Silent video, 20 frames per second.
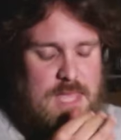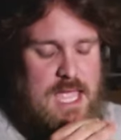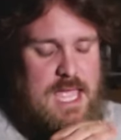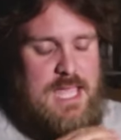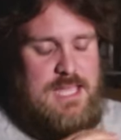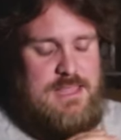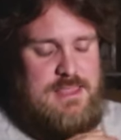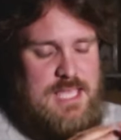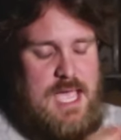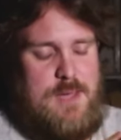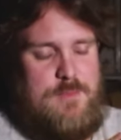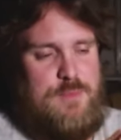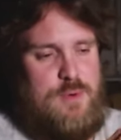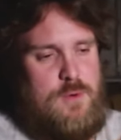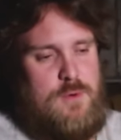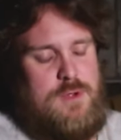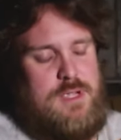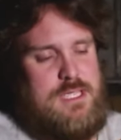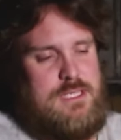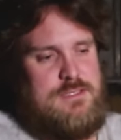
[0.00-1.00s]
At that
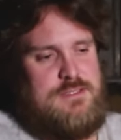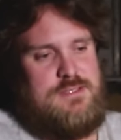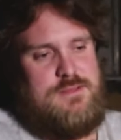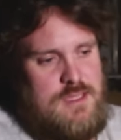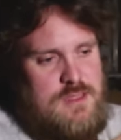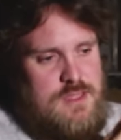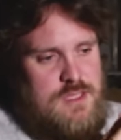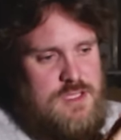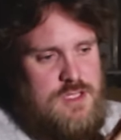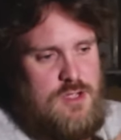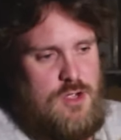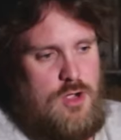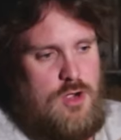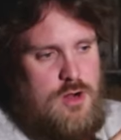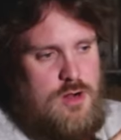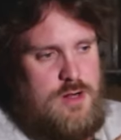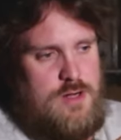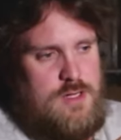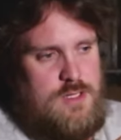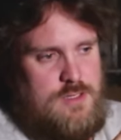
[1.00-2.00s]
point, the
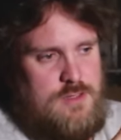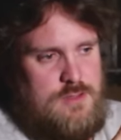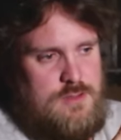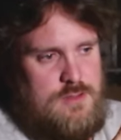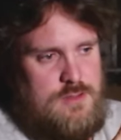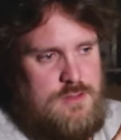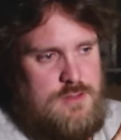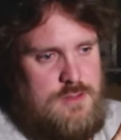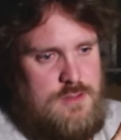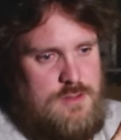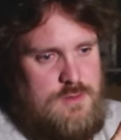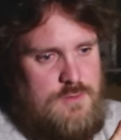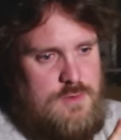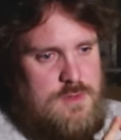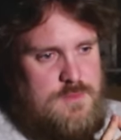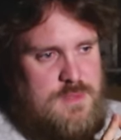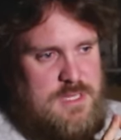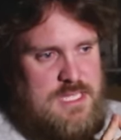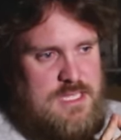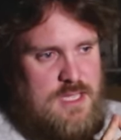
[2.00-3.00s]
yard
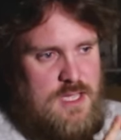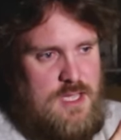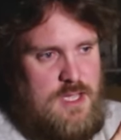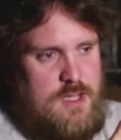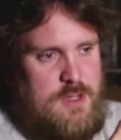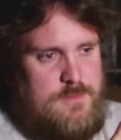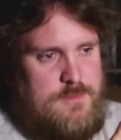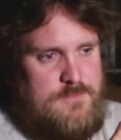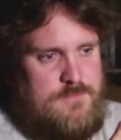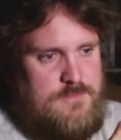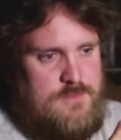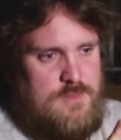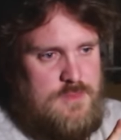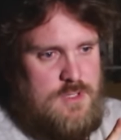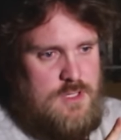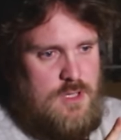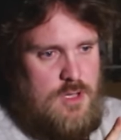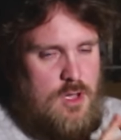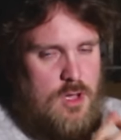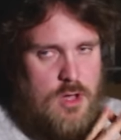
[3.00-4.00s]
would become
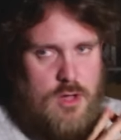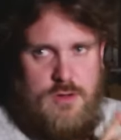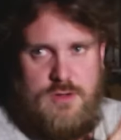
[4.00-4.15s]
all